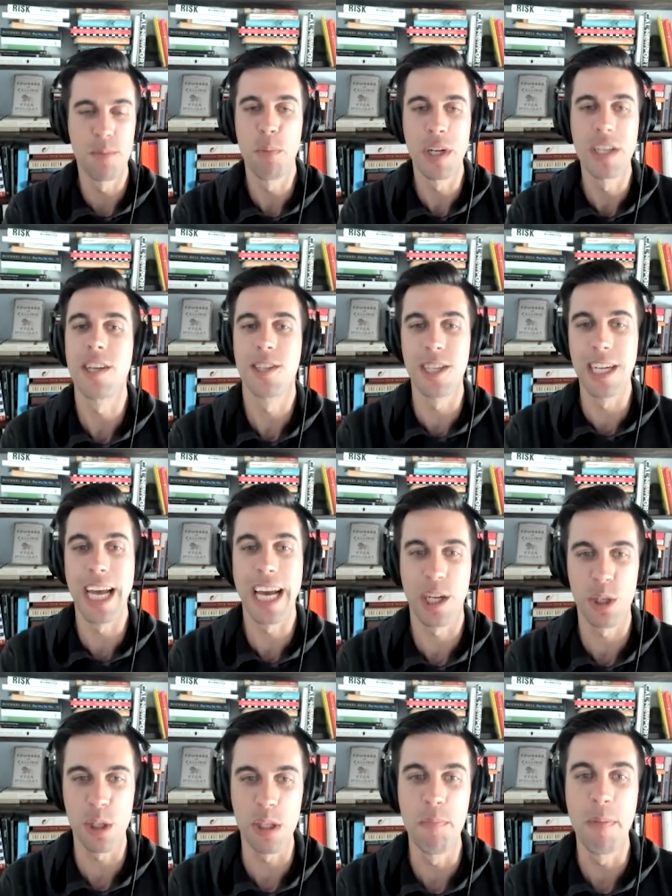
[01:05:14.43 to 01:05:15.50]
but does it
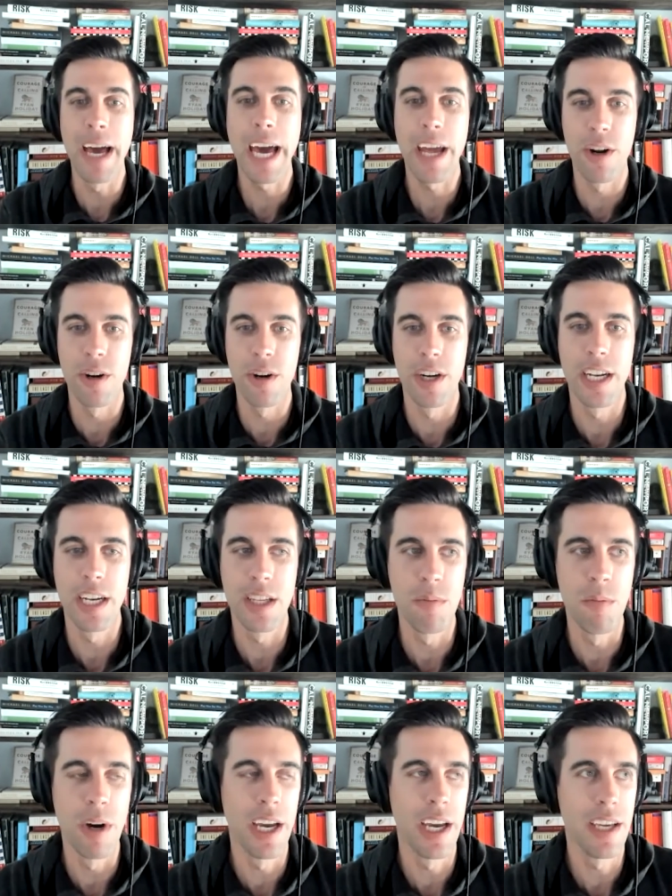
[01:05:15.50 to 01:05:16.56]
actually matter in any
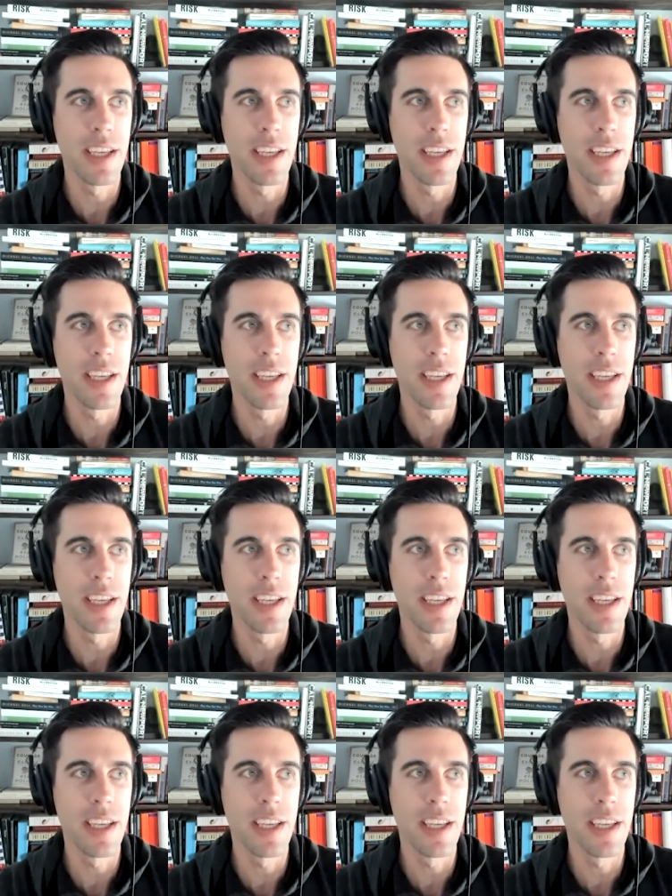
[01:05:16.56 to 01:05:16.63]
way?